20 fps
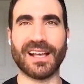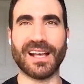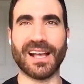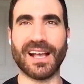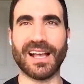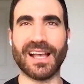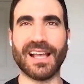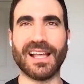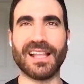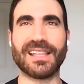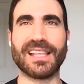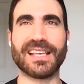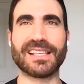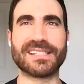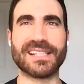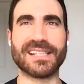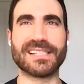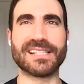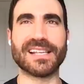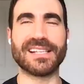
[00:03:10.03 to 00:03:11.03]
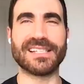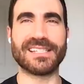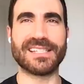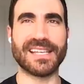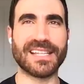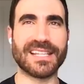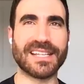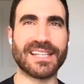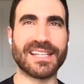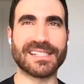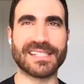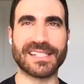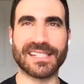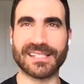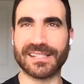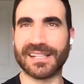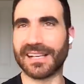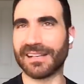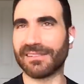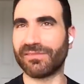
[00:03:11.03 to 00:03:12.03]
uh, there's this idea that it's
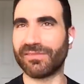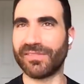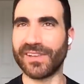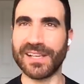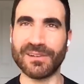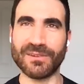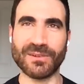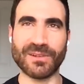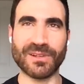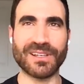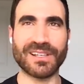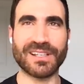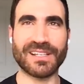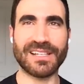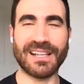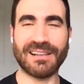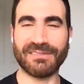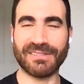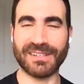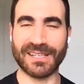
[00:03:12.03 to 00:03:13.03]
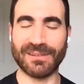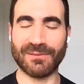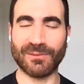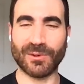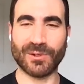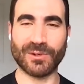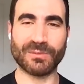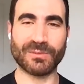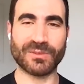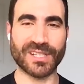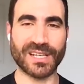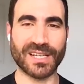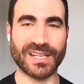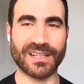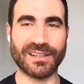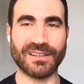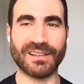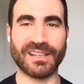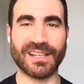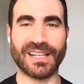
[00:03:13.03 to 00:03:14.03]
this like feel good, lovely, warm
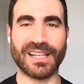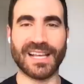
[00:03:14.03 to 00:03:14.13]
show.